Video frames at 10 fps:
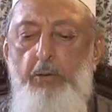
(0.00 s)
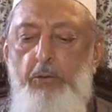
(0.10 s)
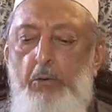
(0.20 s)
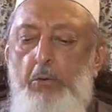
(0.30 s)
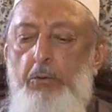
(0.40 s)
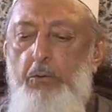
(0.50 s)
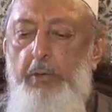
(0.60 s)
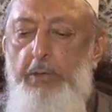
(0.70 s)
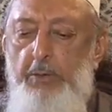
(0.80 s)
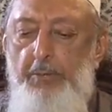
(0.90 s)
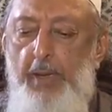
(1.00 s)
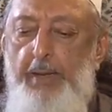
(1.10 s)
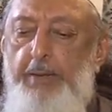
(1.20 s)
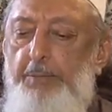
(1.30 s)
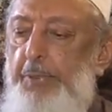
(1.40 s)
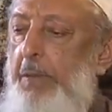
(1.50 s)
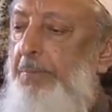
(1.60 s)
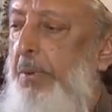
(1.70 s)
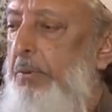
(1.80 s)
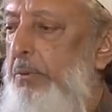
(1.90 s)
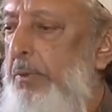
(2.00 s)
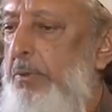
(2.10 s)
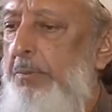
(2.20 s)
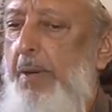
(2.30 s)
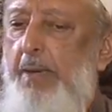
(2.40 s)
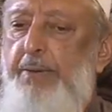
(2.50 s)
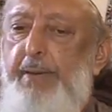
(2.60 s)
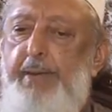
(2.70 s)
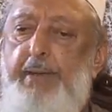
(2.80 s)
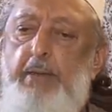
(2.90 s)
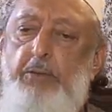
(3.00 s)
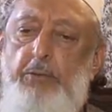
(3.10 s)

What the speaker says: You need to buy the paper, you need to buy the ink,